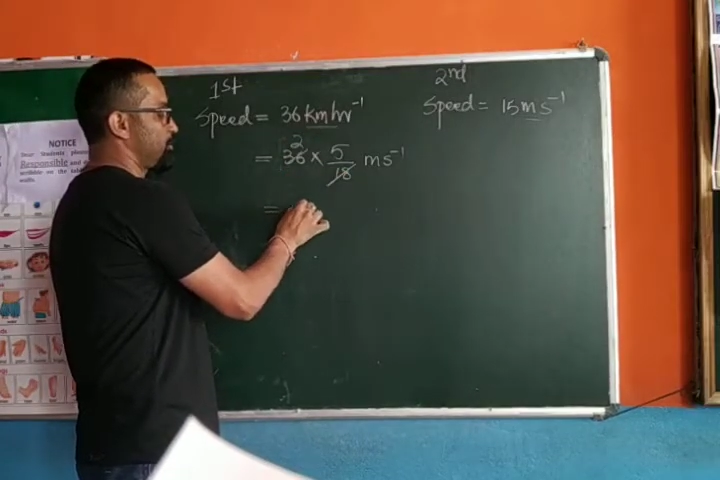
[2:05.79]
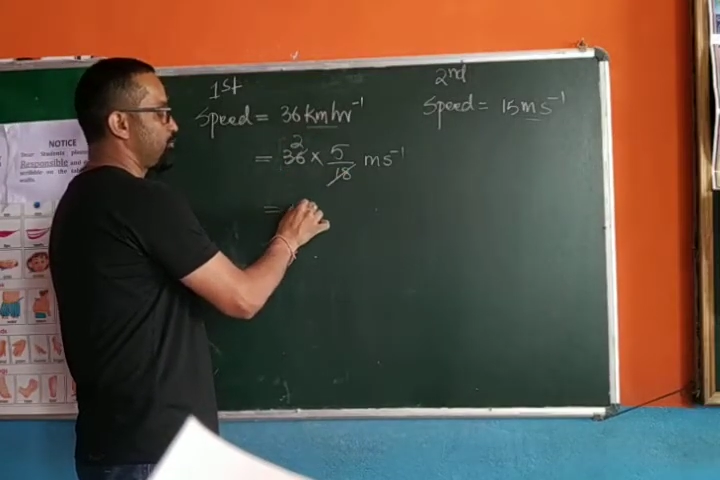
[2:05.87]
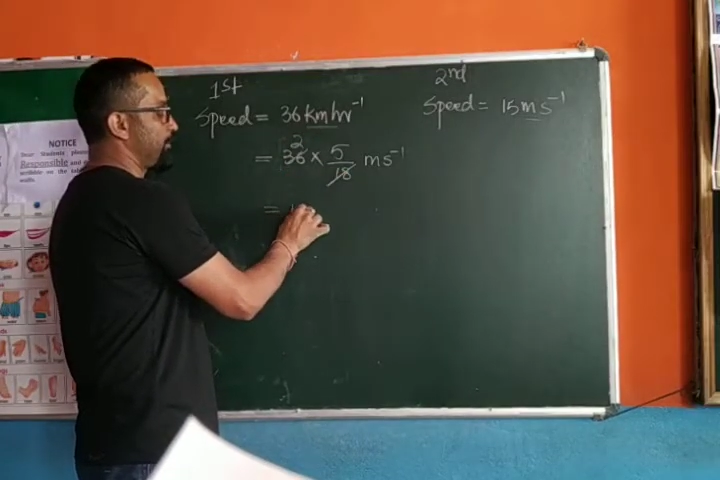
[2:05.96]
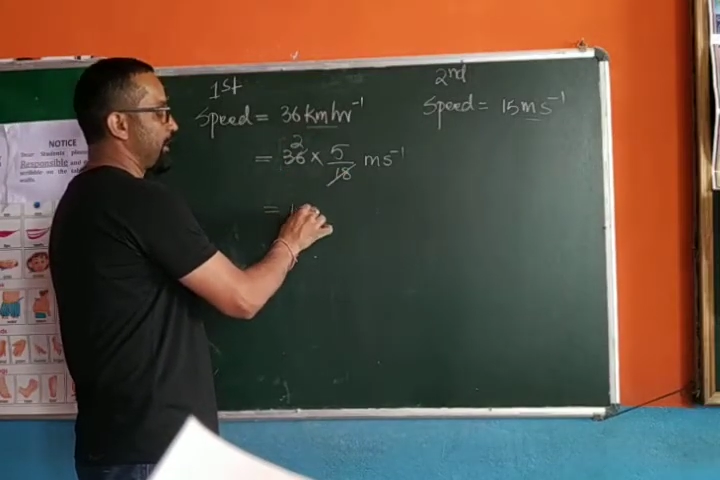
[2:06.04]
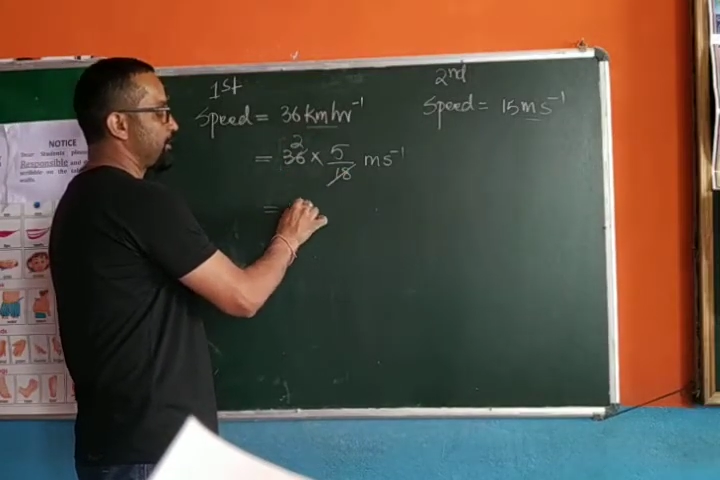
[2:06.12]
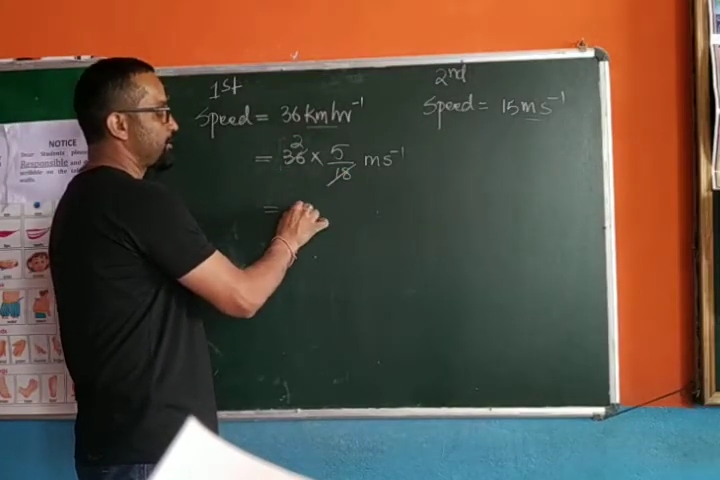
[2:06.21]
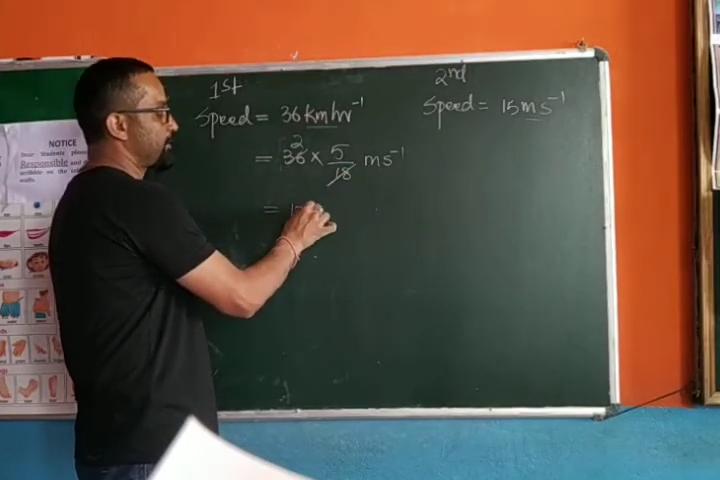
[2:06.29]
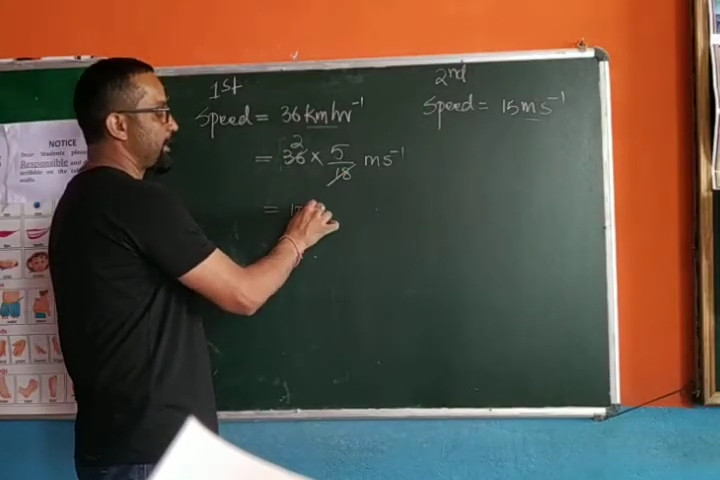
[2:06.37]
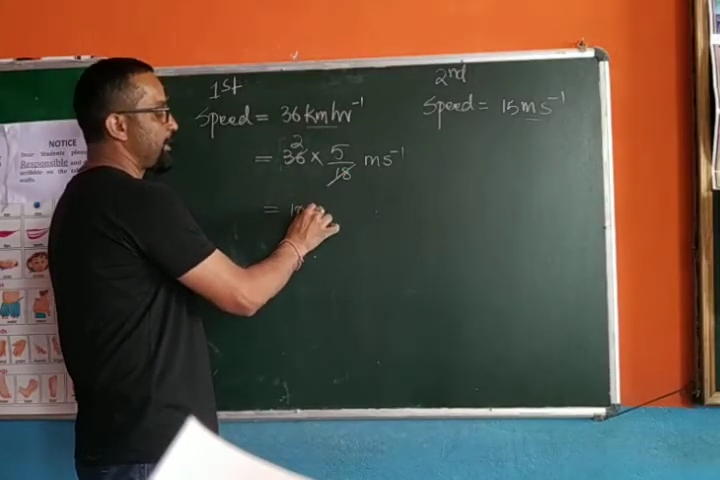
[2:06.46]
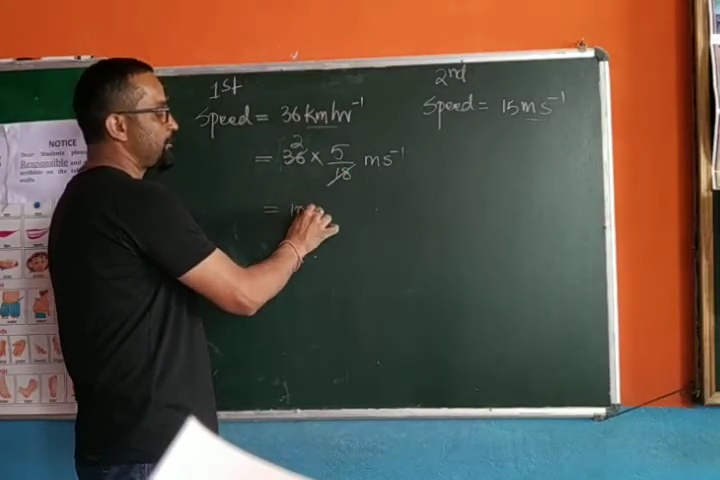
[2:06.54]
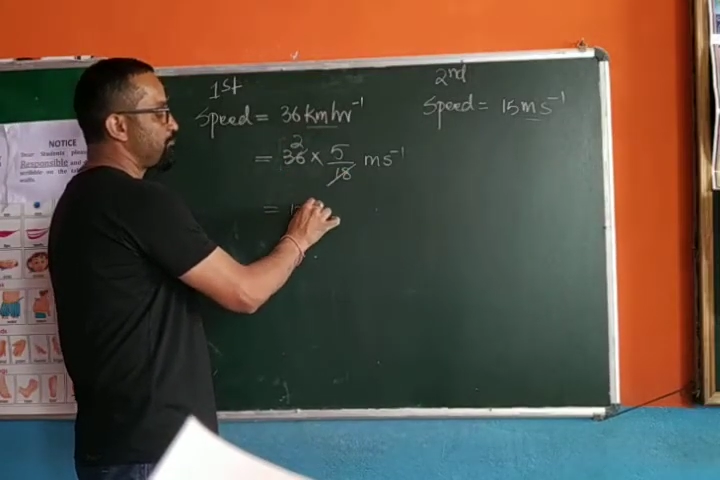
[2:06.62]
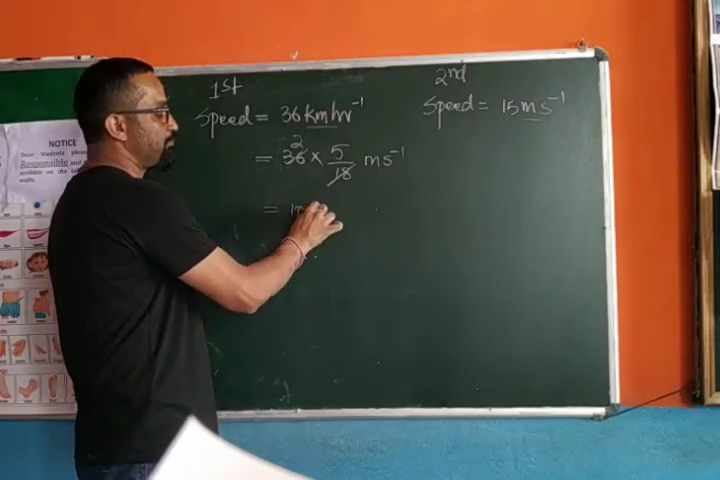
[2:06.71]
you get
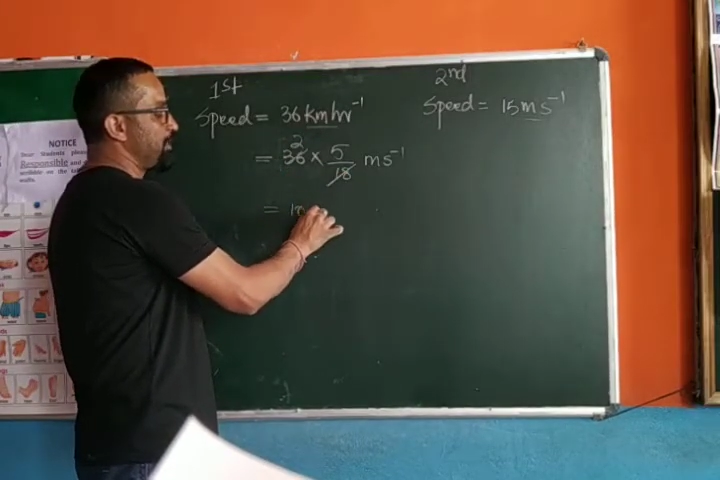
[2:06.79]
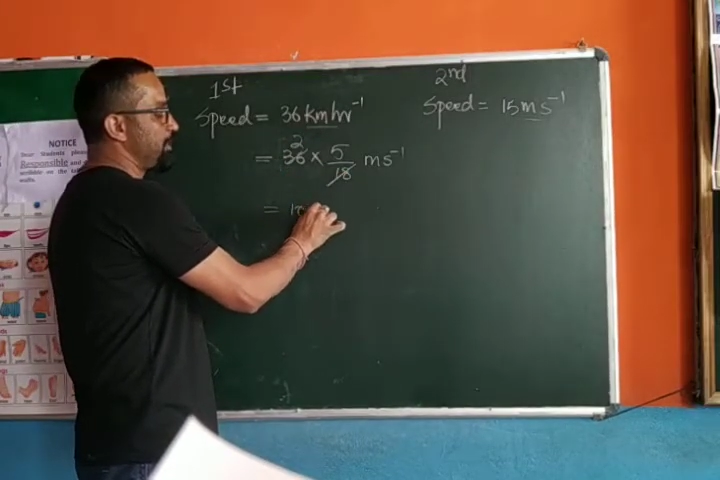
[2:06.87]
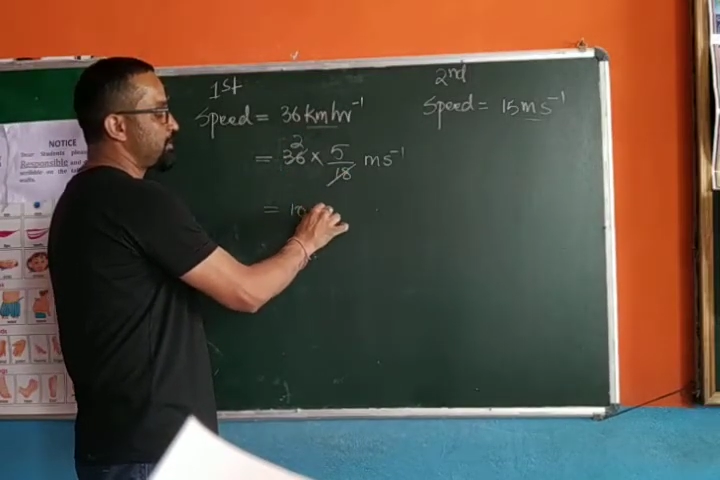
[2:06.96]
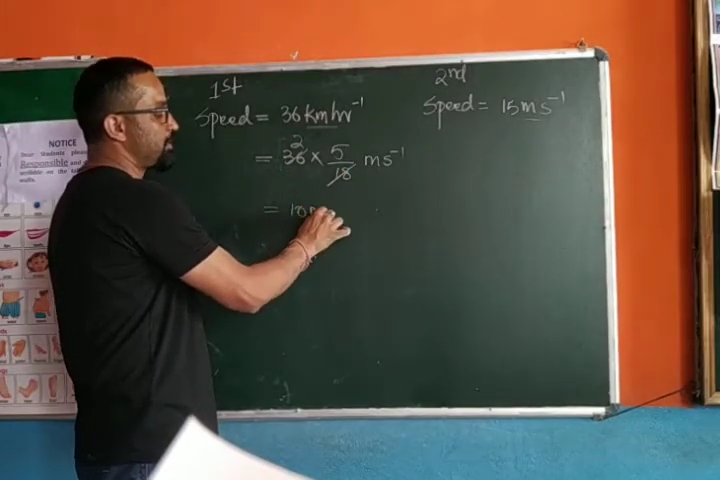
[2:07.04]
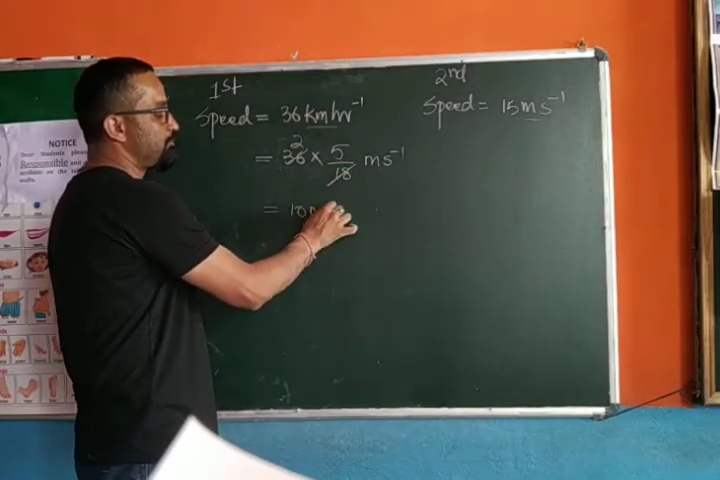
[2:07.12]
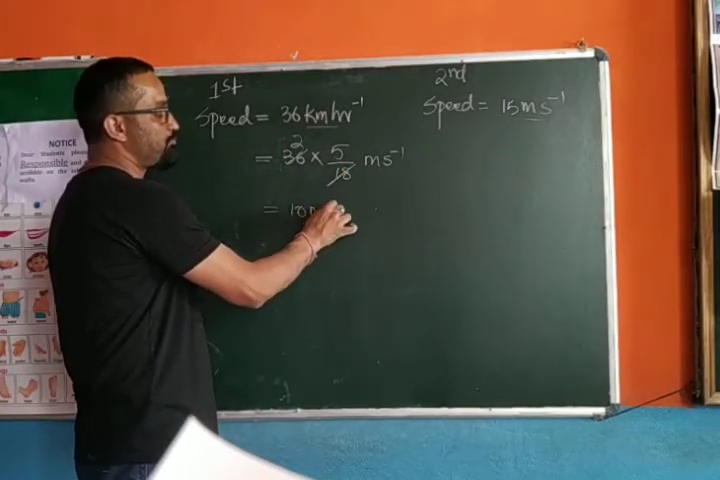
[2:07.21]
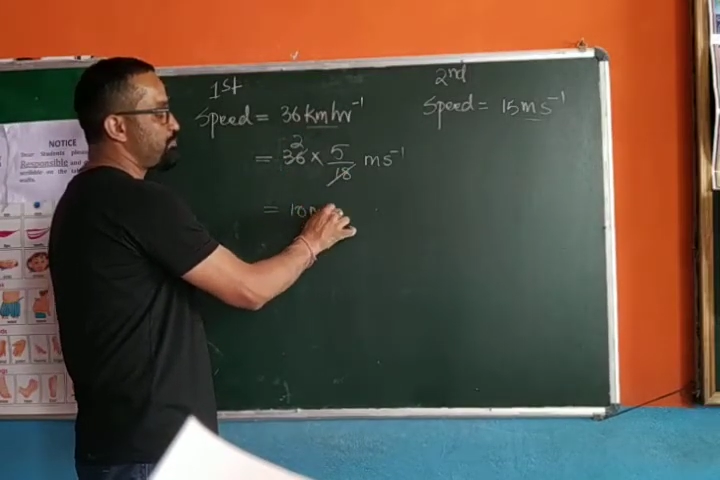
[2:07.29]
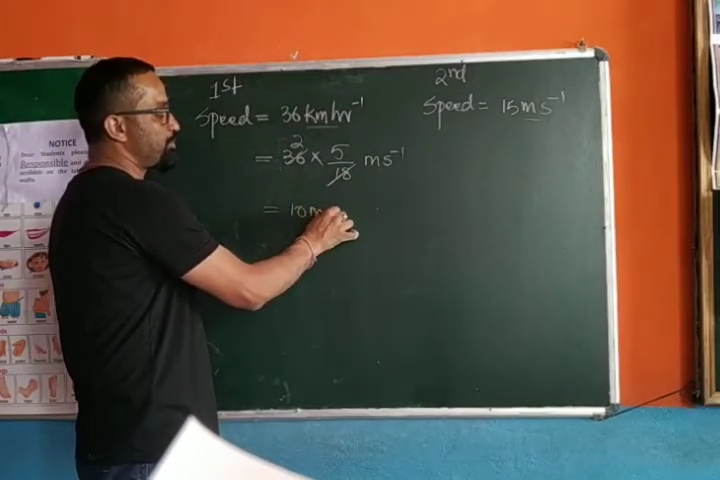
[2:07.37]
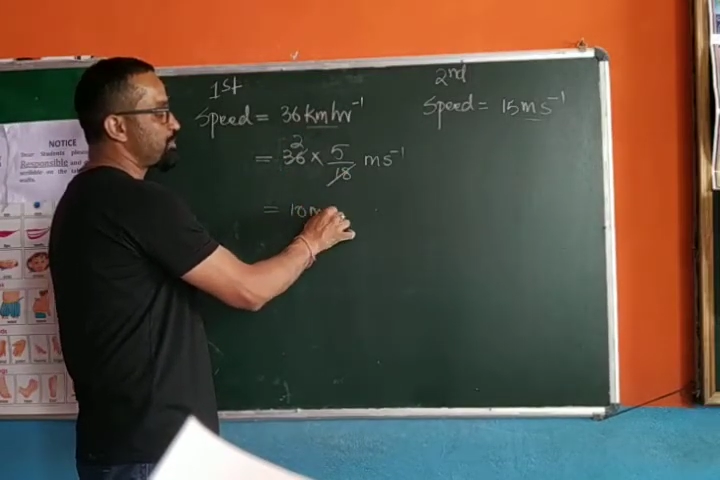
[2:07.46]
10 meter per